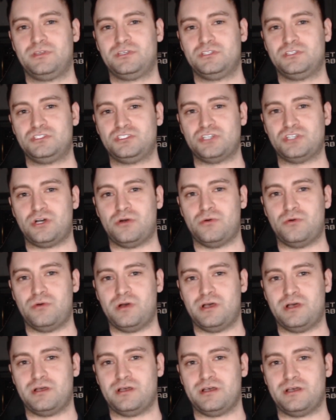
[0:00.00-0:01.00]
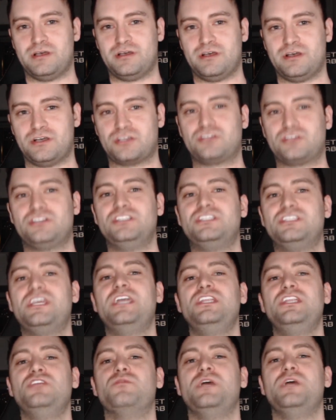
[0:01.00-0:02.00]
So a
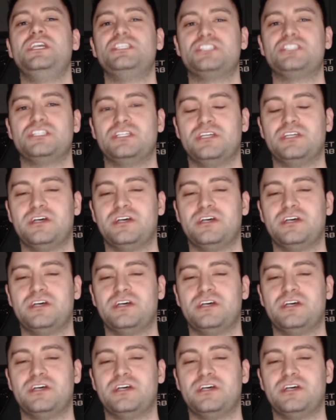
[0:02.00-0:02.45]
continuation